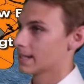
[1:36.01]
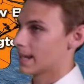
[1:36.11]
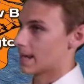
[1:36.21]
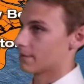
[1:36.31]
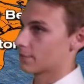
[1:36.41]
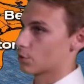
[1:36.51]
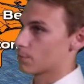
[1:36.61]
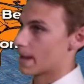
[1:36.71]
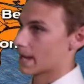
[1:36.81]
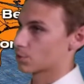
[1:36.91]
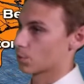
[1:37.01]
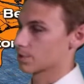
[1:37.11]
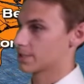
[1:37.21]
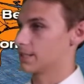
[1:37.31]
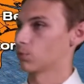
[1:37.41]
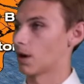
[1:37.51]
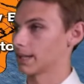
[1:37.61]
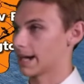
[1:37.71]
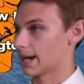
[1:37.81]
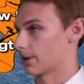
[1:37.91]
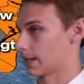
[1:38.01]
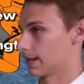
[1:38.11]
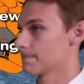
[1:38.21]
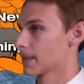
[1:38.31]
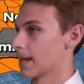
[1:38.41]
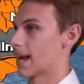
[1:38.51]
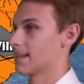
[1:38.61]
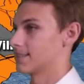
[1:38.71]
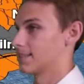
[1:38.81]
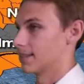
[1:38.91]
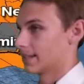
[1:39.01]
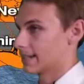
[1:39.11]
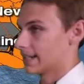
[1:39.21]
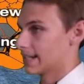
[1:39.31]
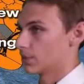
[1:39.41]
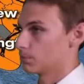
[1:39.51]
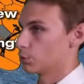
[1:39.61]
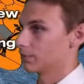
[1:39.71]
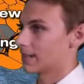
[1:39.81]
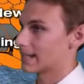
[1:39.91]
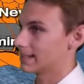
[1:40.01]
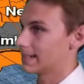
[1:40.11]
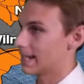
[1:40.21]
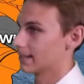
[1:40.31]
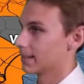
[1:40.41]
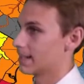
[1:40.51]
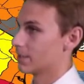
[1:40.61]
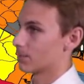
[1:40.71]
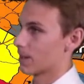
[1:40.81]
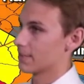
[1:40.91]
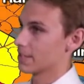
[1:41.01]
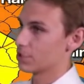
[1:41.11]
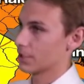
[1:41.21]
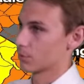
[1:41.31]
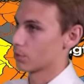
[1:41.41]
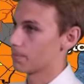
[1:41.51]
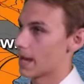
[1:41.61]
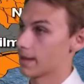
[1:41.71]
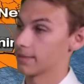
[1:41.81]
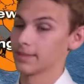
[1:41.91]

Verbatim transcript: and further back towards the Raleigh area, as again, Ian will move likely inland around this general path,